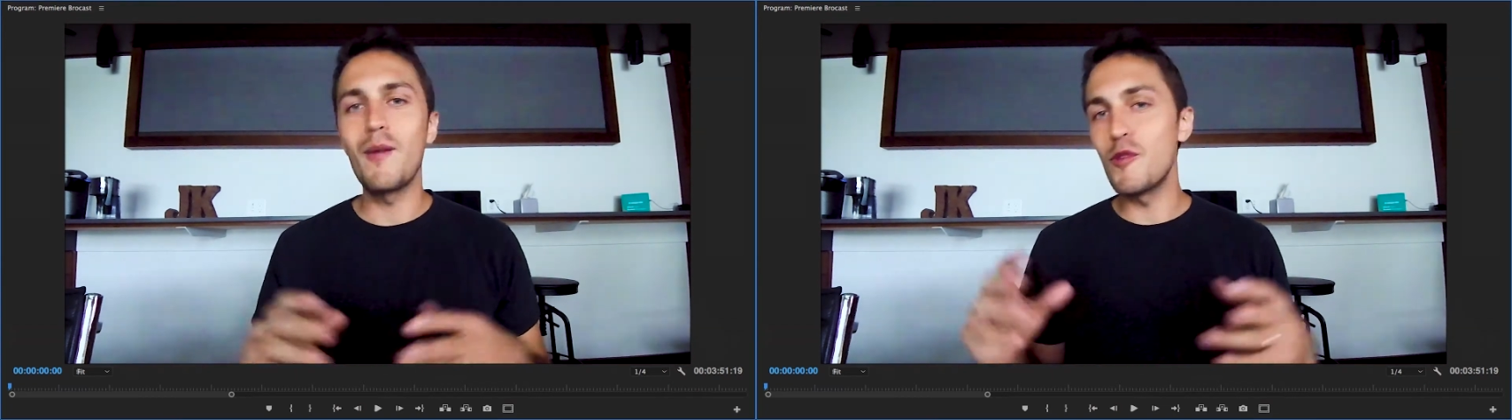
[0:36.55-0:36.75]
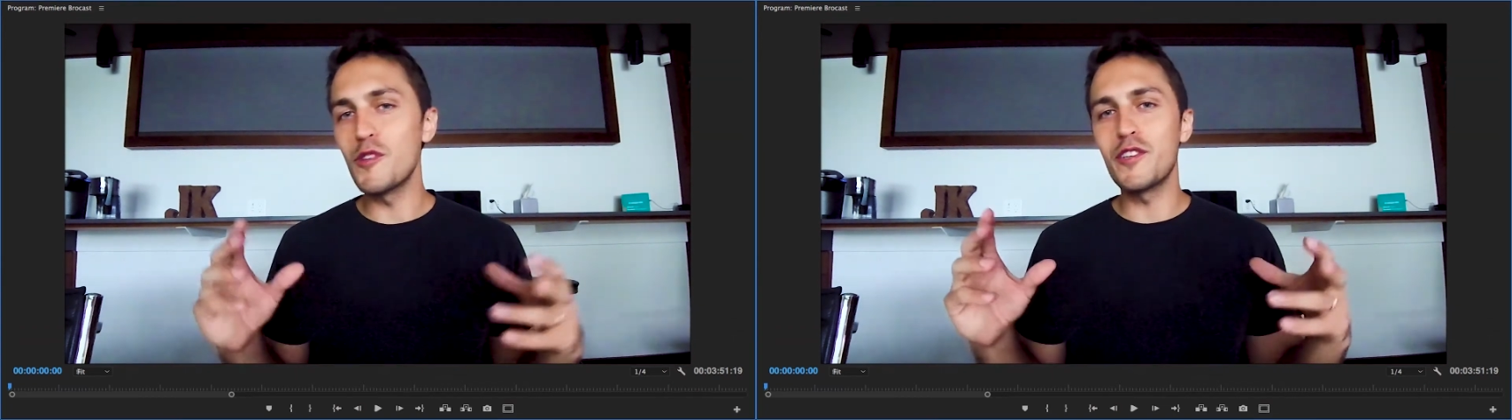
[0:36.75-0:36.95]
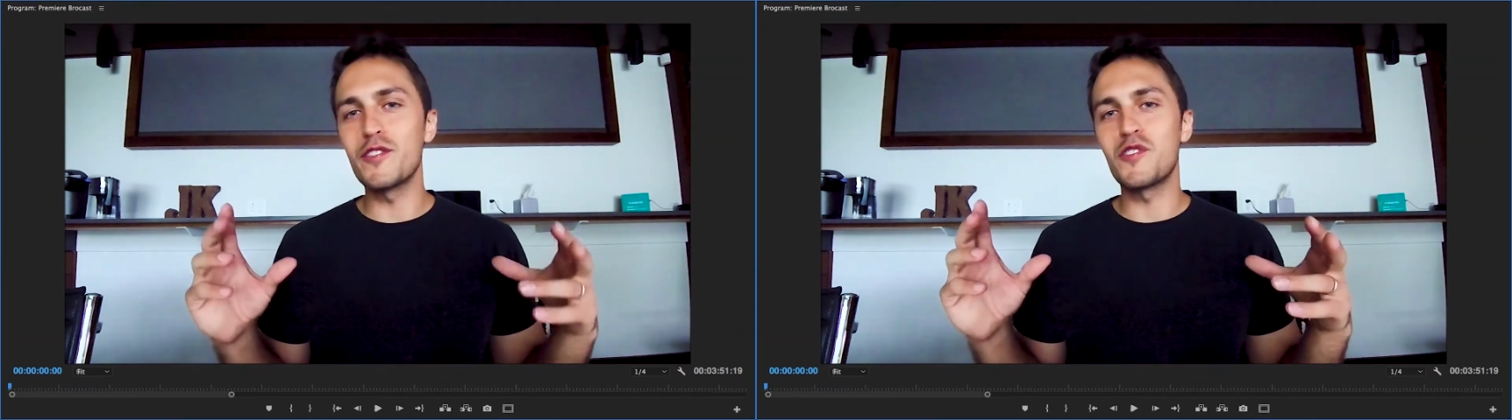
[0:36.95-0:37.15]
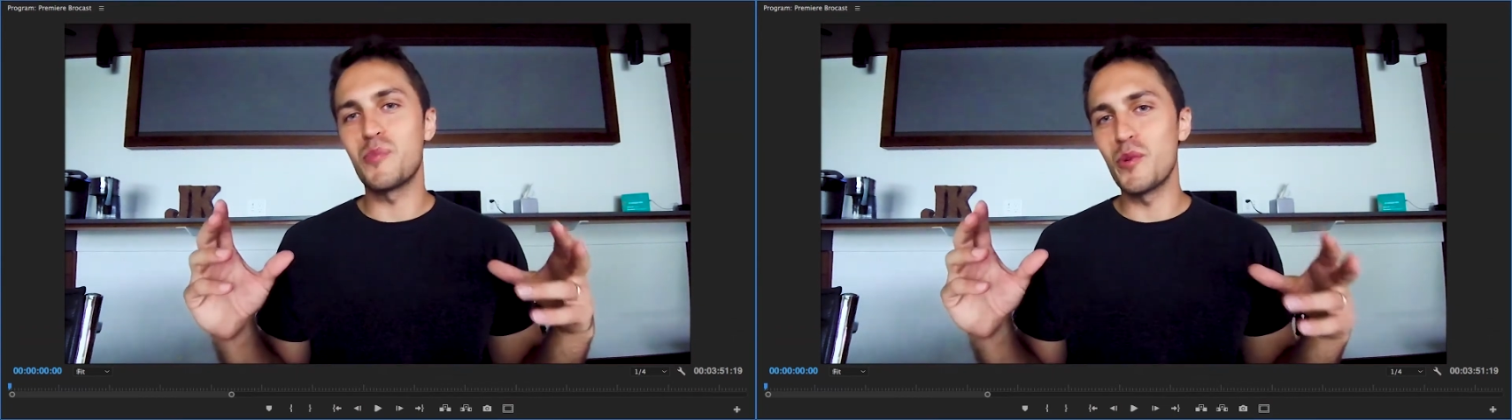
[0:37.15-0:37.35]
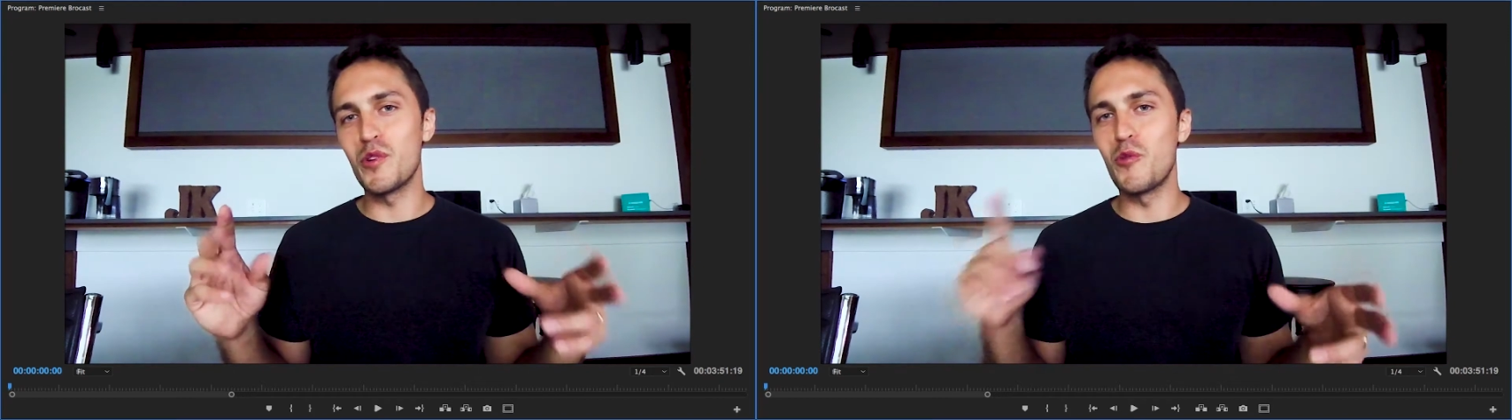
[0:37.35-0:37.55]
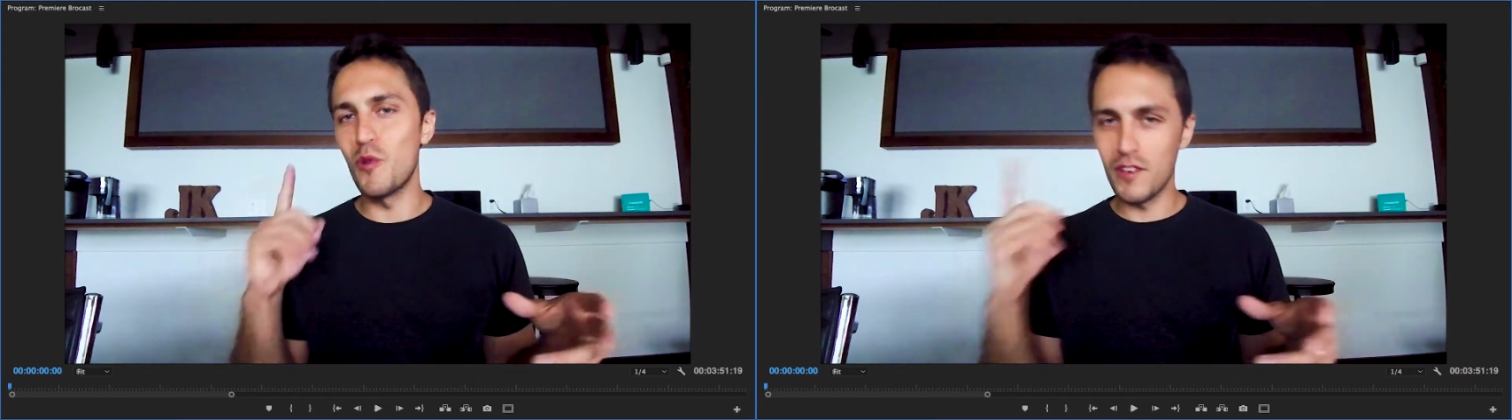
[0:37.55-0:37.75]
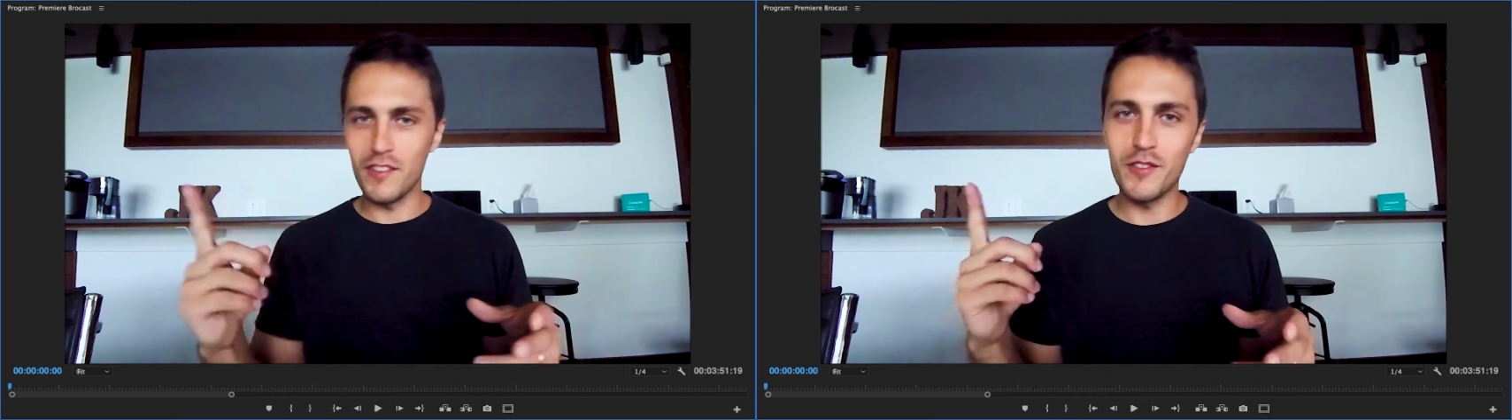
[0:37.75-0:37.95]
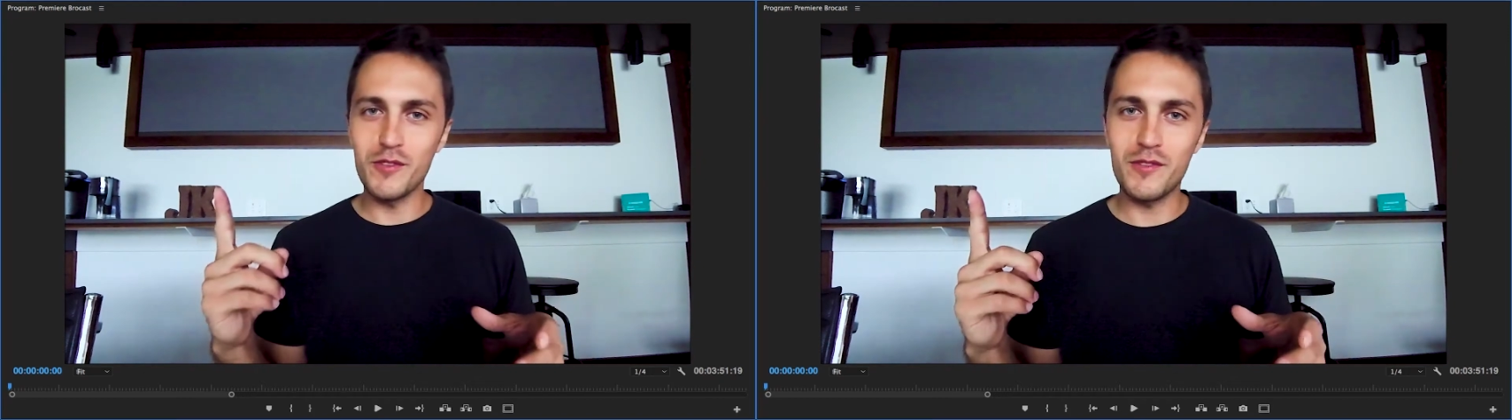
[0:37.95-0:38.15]
I'm only gonna spoil one of
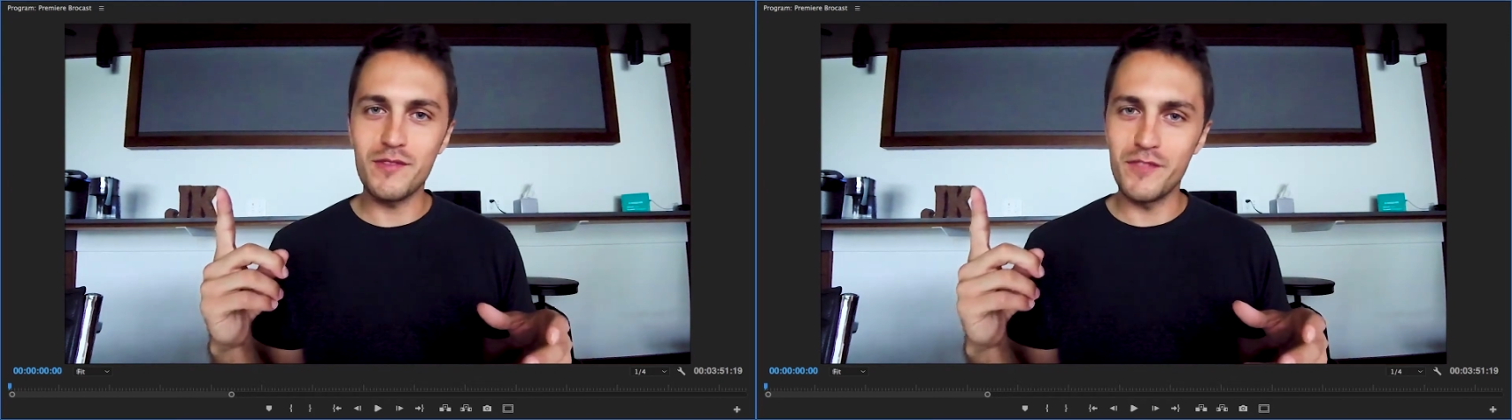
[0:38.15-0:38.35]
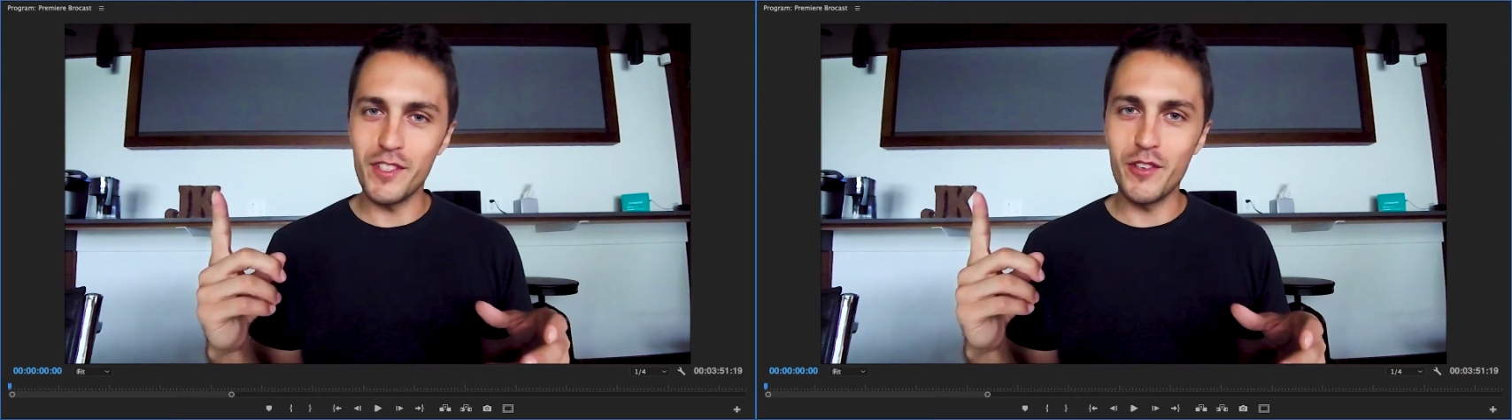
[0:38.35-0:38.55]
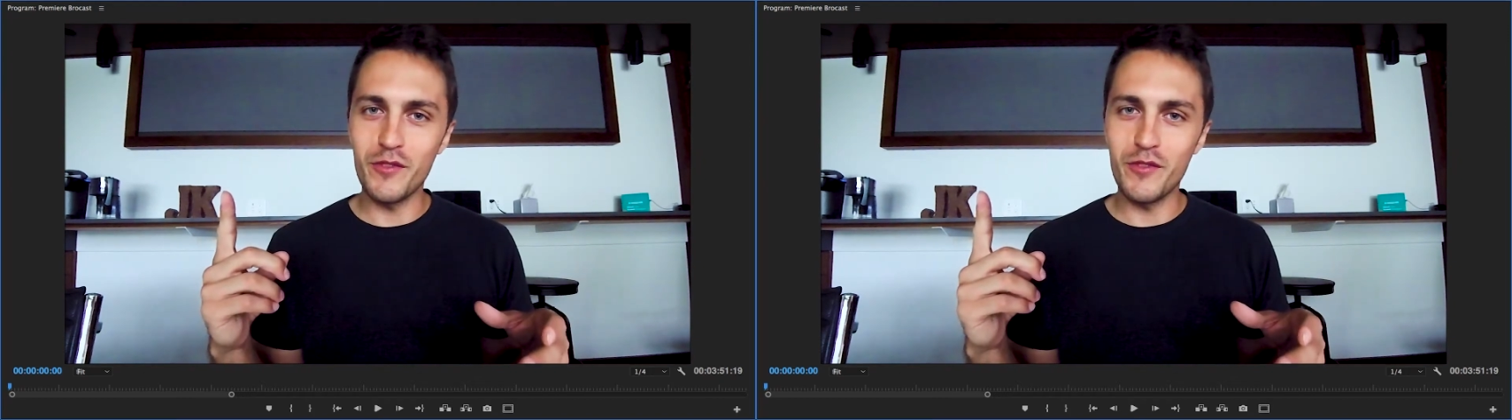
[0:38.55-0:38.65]
those video